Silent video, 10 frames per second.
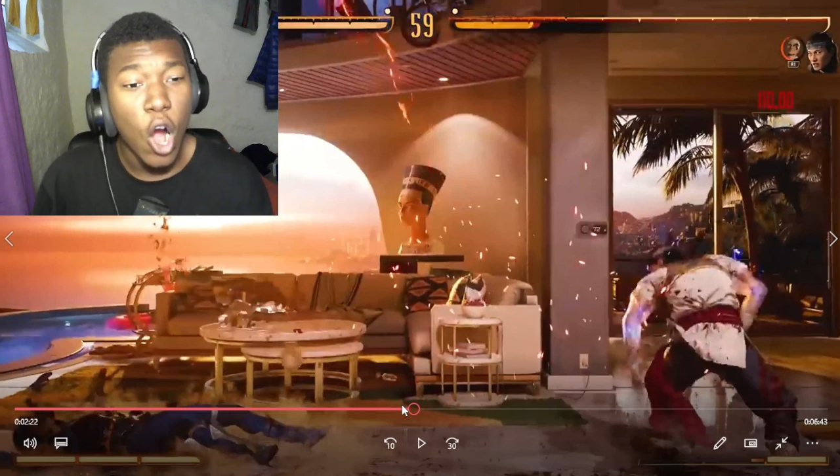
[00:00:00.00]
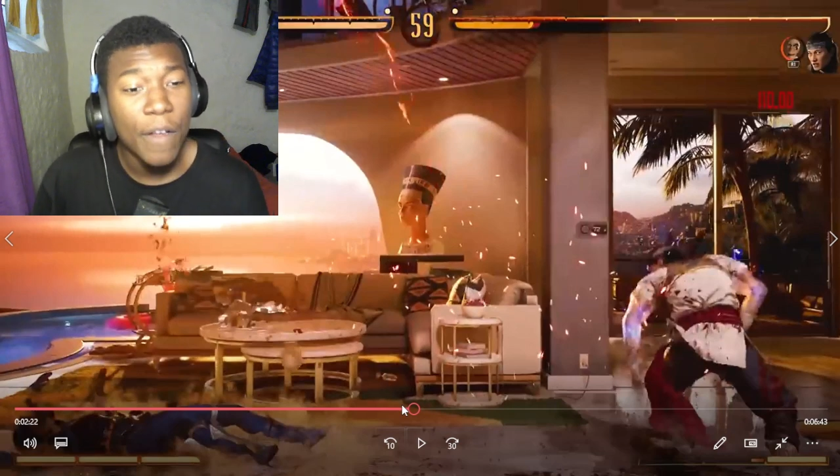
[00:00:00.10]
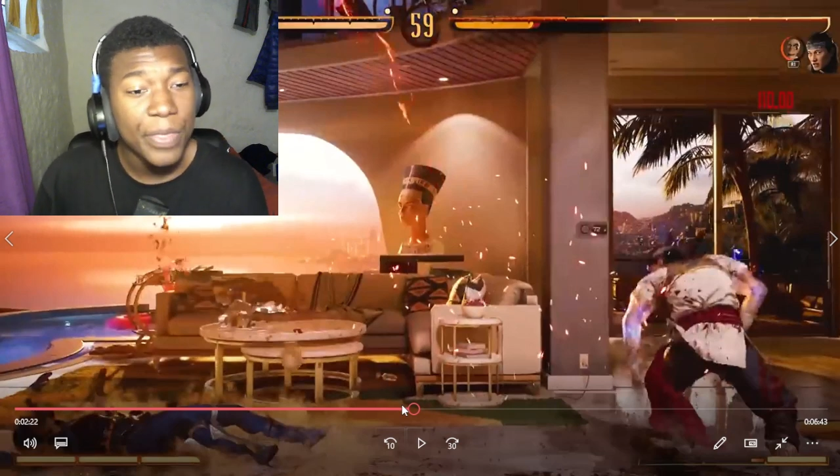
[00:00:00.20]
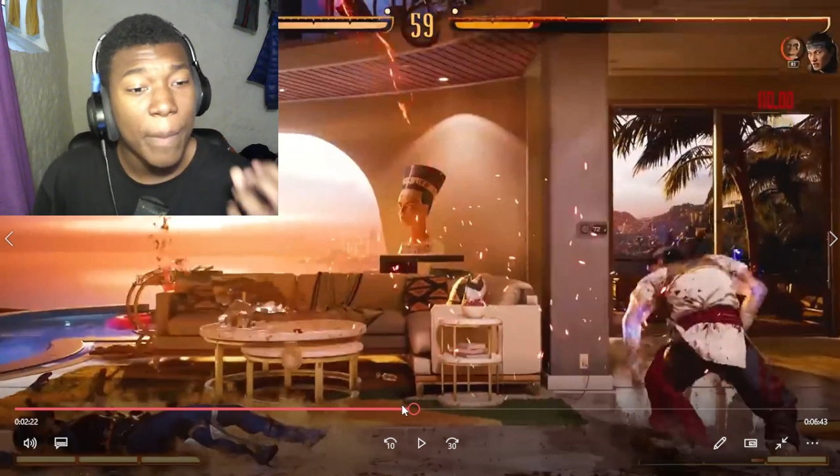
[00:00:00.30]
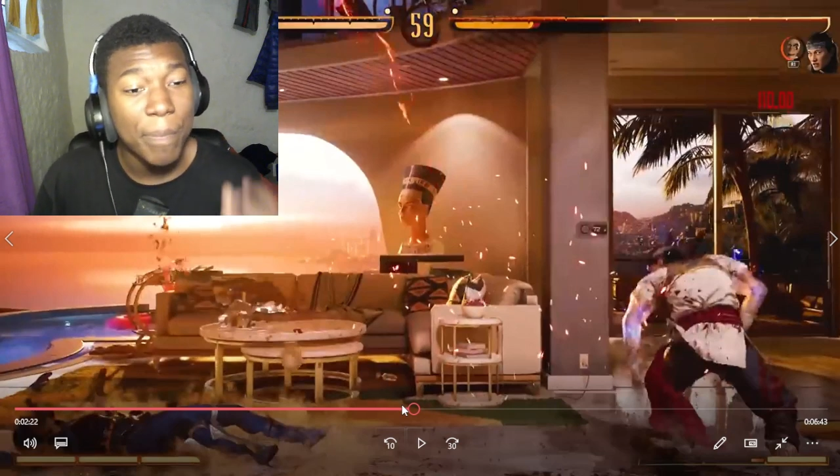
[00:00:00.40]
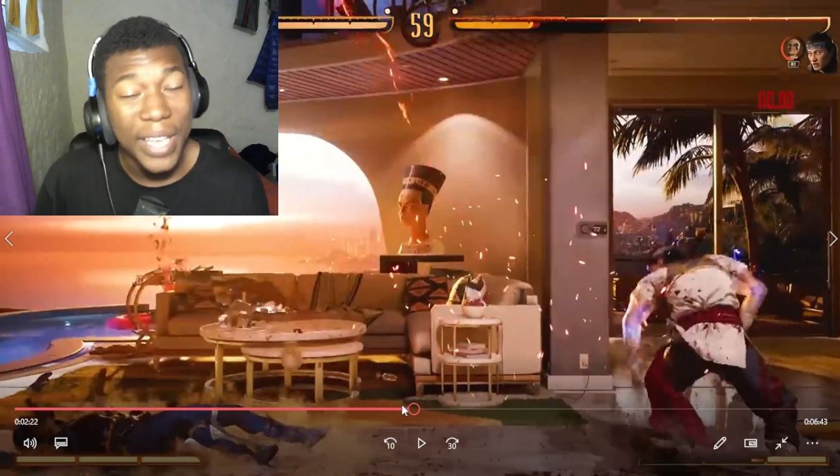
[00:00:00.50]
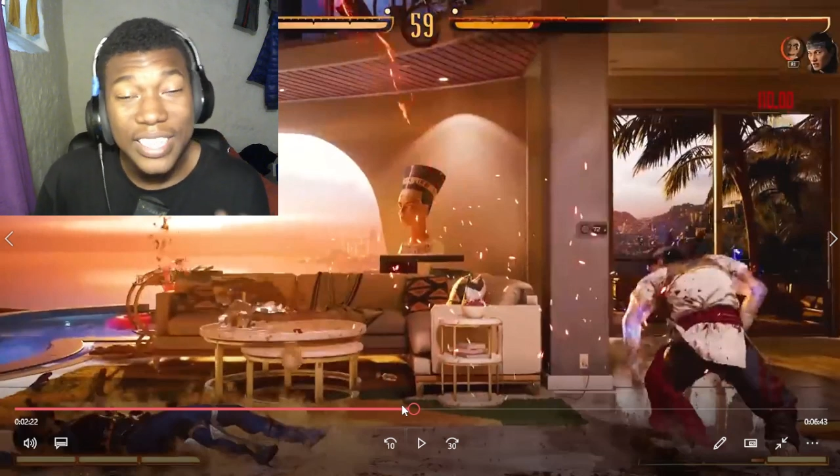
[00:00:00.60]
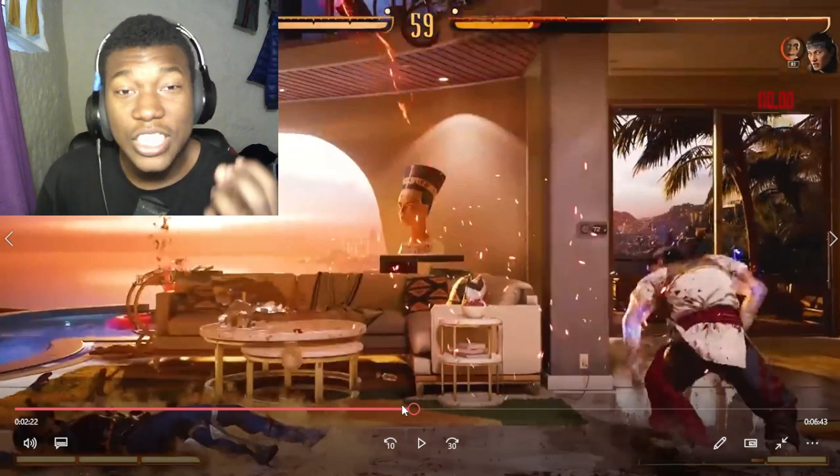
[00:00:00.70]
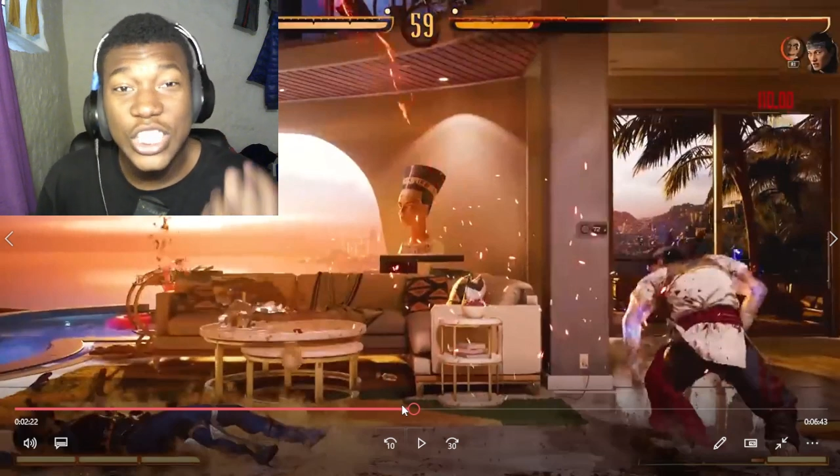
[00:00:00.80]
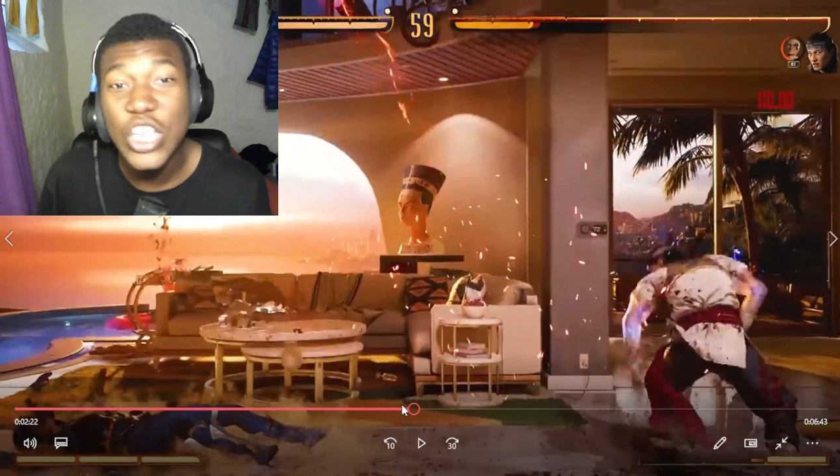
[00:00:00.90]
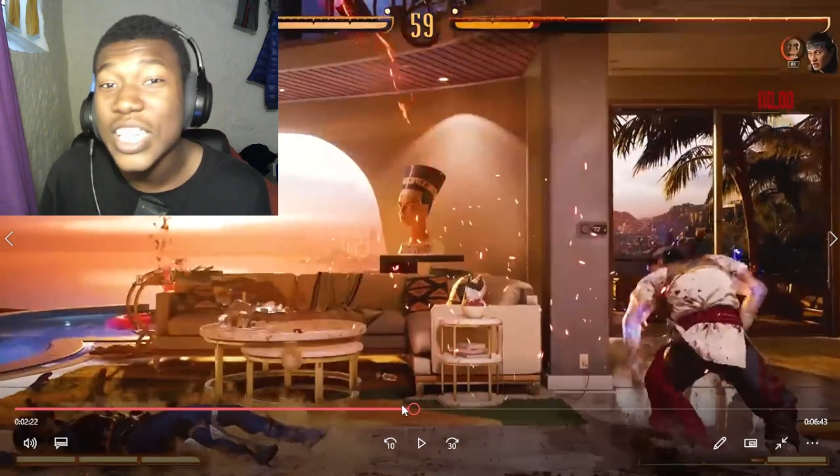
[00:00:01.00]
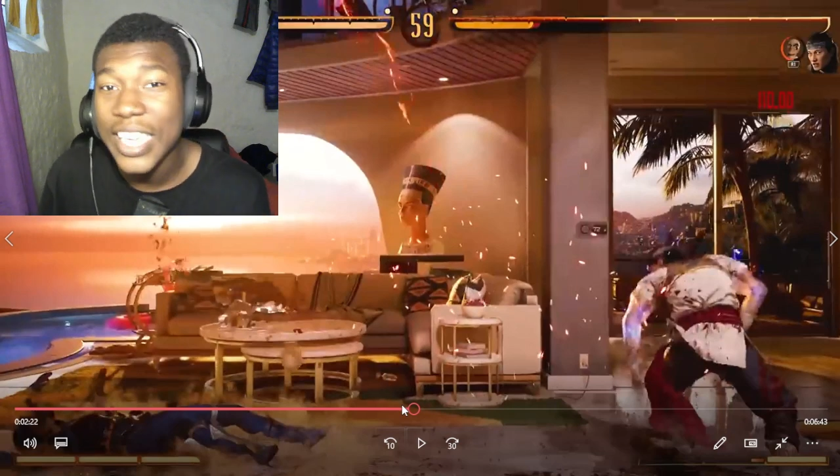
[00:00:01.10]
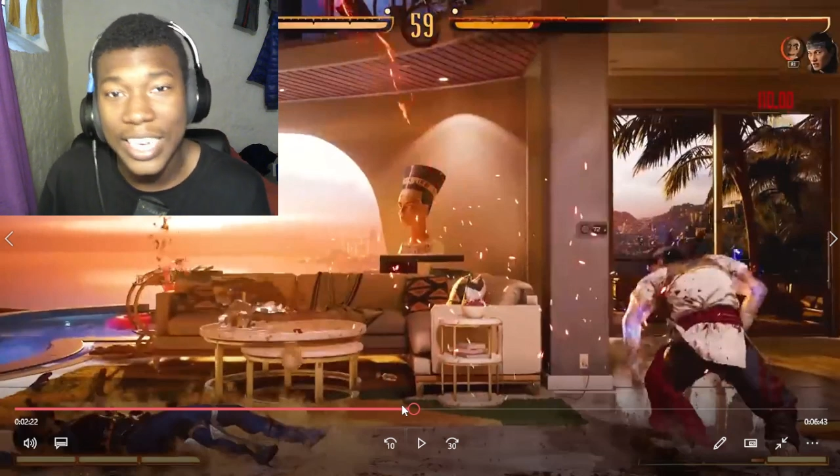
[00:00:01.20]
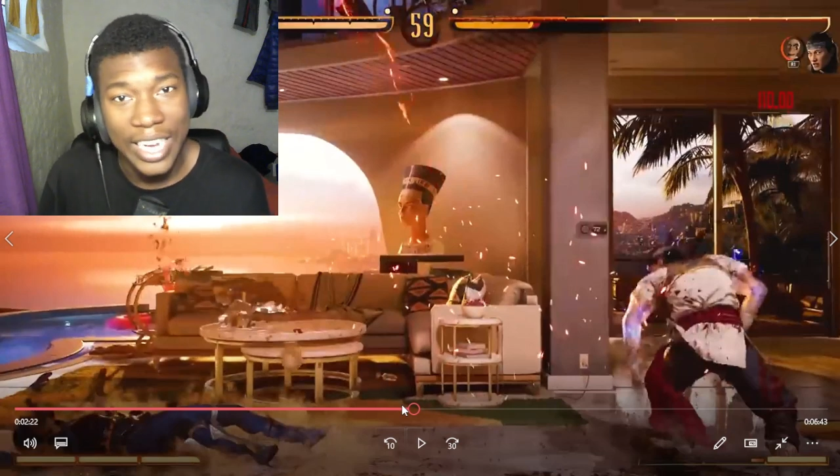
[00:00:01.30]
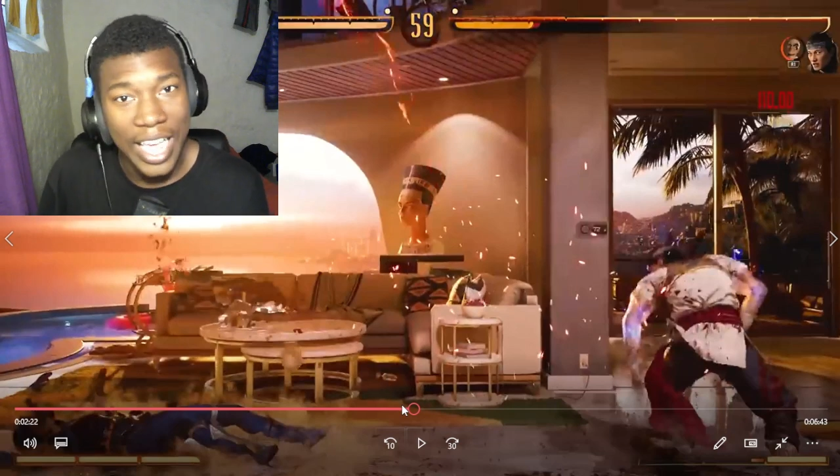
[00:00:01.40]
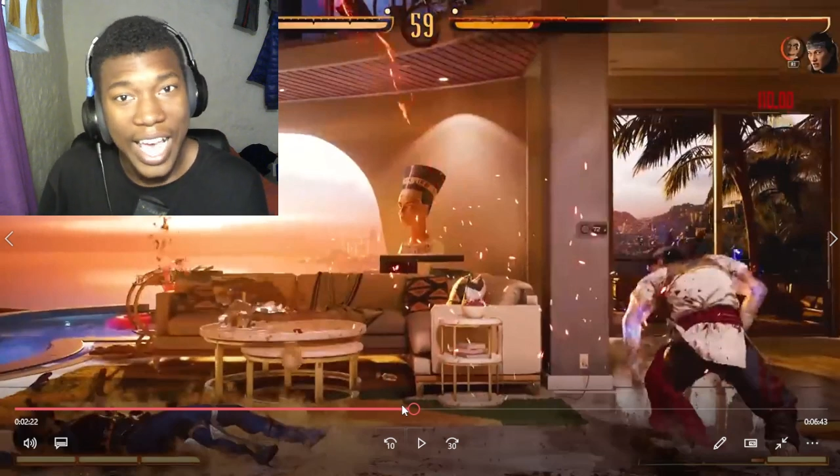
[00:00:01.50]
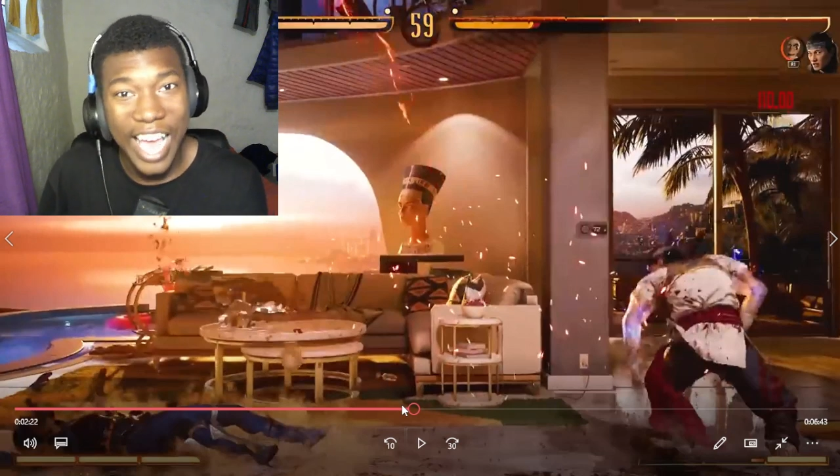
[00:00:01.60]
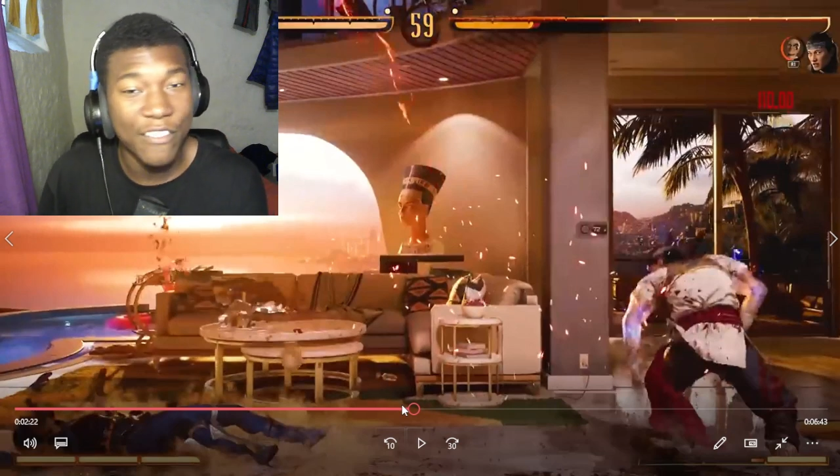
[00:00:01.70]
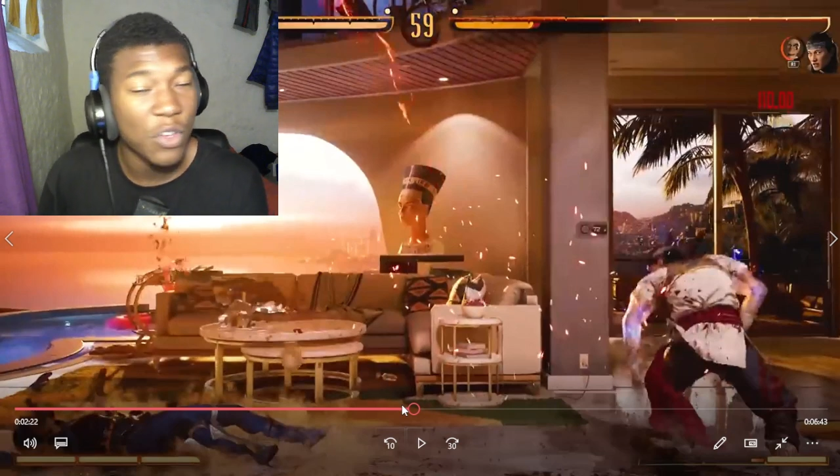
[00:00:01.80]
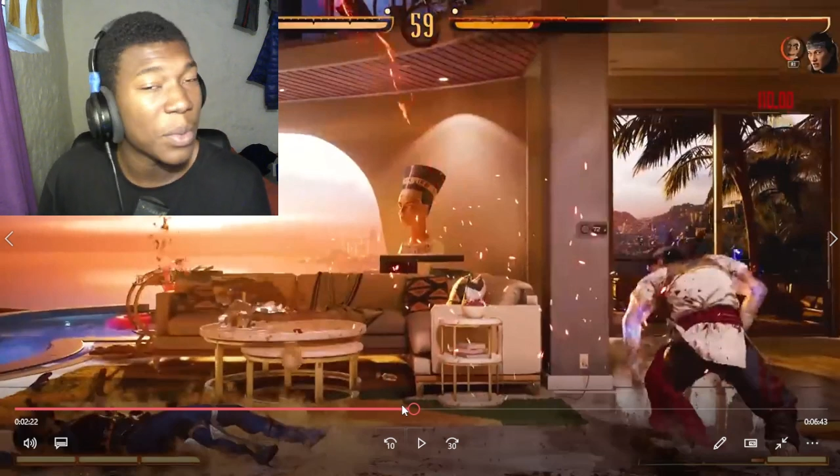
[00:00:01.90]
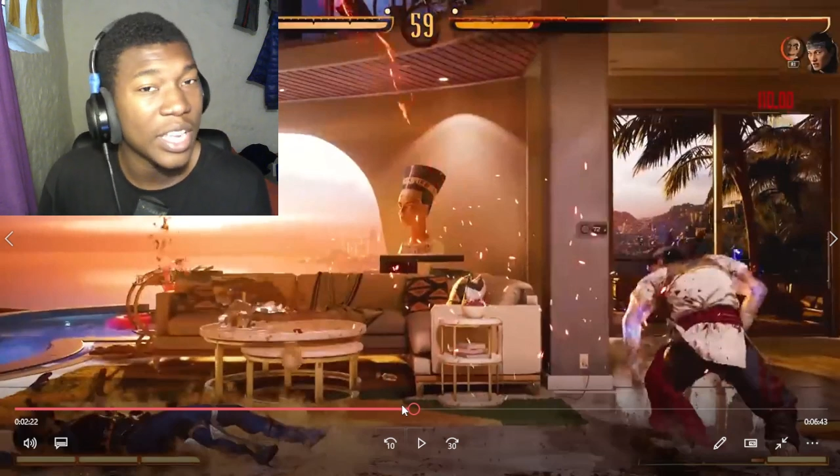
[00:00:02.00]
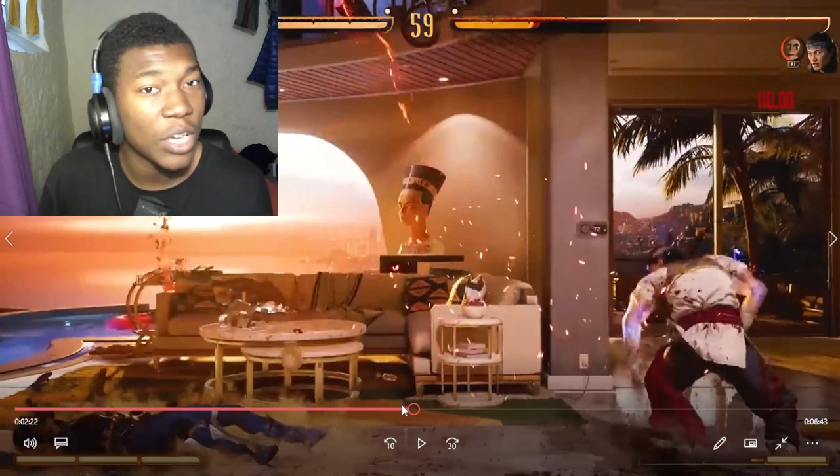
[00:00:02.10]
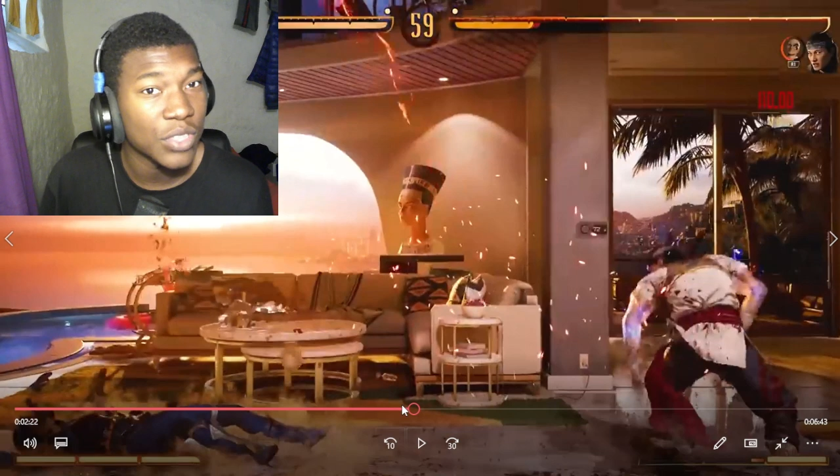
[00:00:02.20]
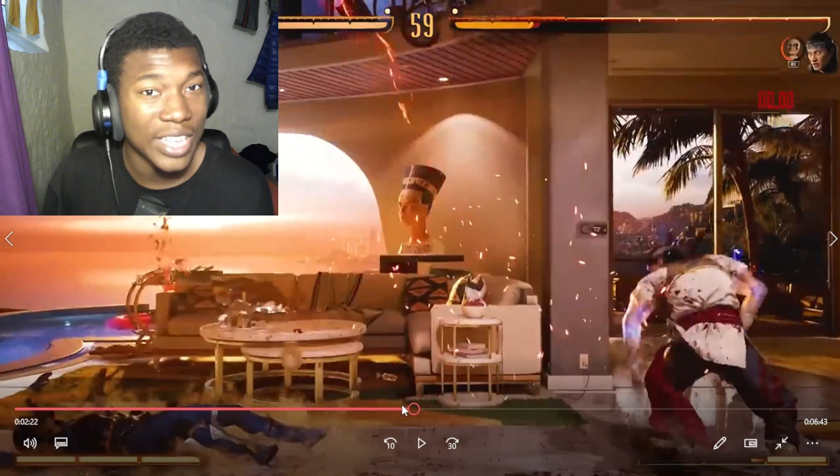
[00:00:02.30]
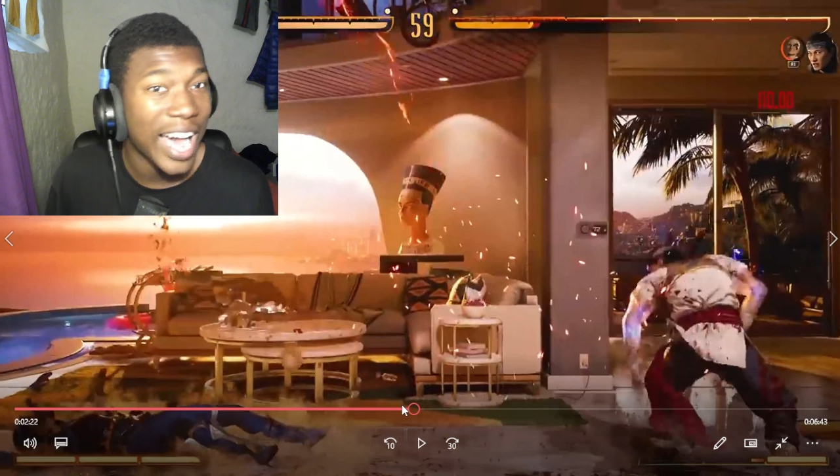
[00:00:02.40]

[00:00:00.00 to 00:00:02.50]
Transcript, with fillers: aren't the best looking out of everybody else.